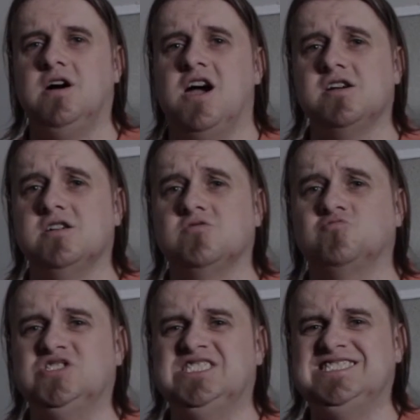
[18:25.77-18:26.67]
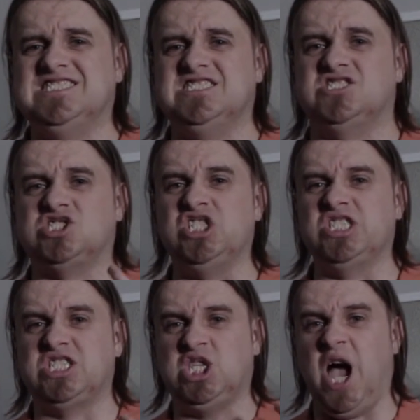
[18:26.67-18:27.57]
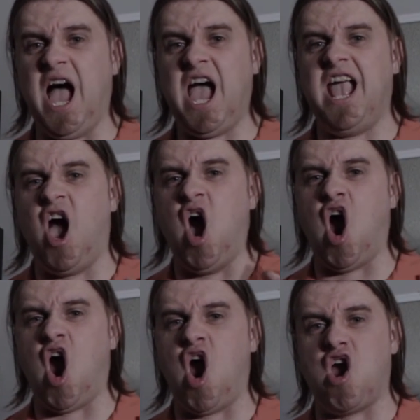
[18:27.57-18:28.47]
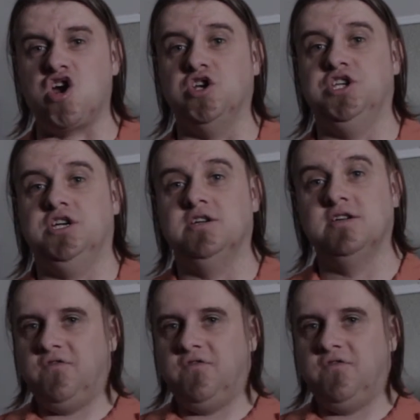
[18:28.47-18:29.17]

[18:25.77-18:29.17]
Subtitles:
R-rated! It's called Die Hard!